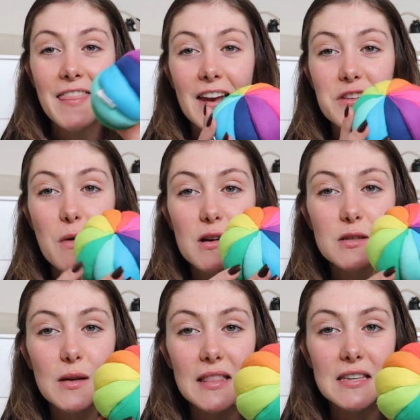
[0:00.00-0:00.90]
And then you
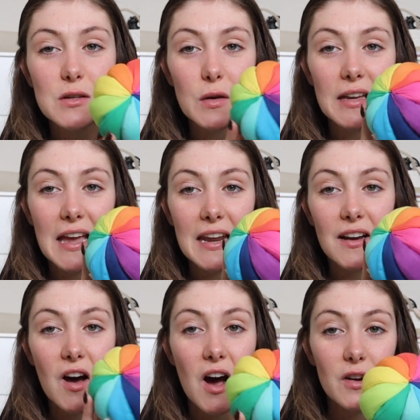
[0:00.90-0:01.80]
also get this
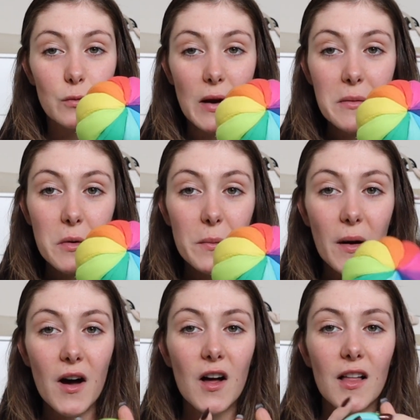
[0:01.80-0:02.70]
organic cotton rainbow
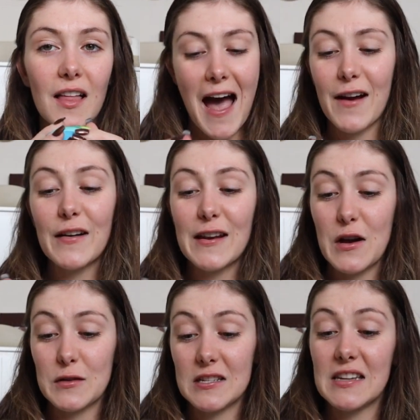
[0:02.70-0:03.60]
ball. I already
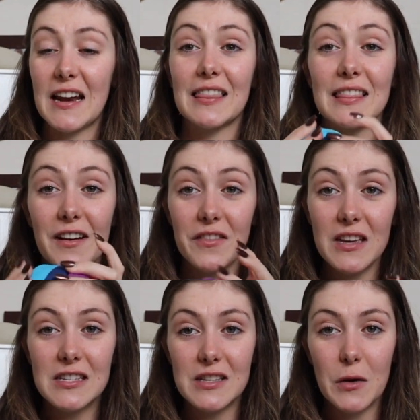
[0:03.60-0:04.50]
know she's gonna love
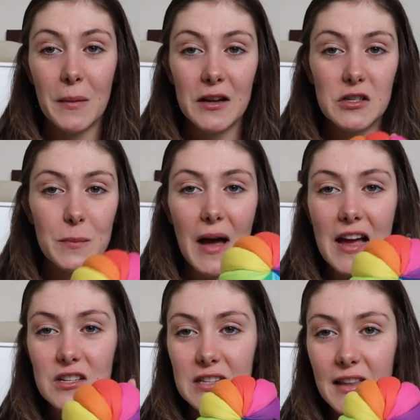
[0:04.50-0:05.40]
this so much, but
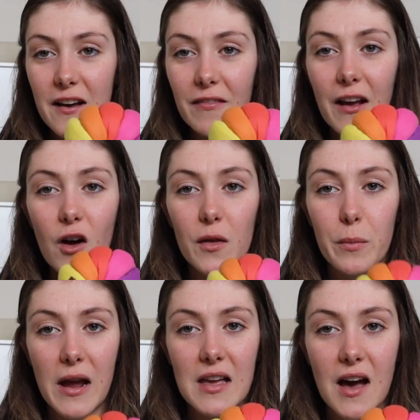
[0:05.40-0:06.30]
I just love like all the
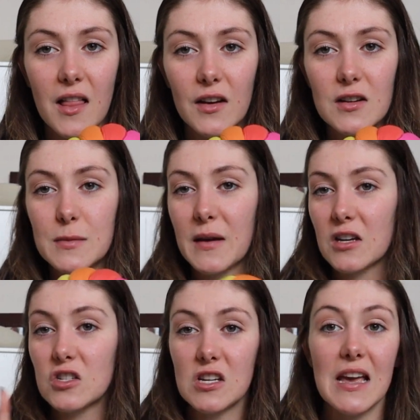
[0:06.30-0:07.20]
bright colors
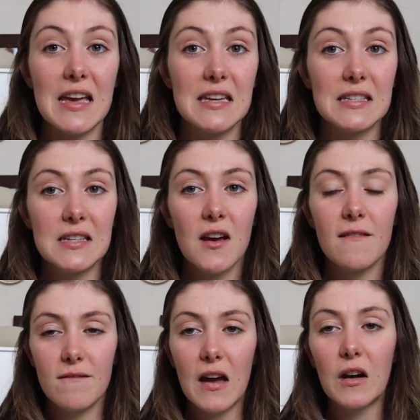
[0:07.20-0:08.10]
because she is
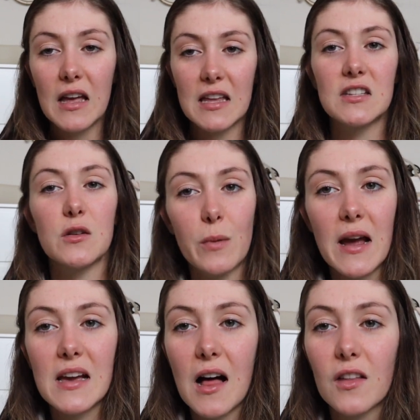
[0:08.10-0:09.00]
very into
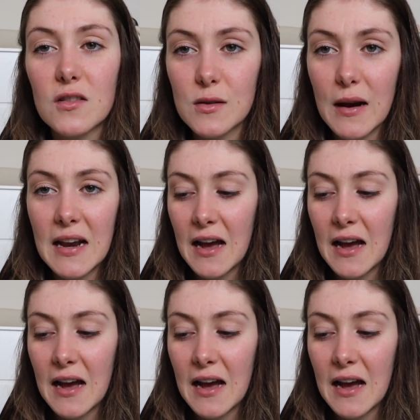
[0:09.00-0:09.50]
bright colors right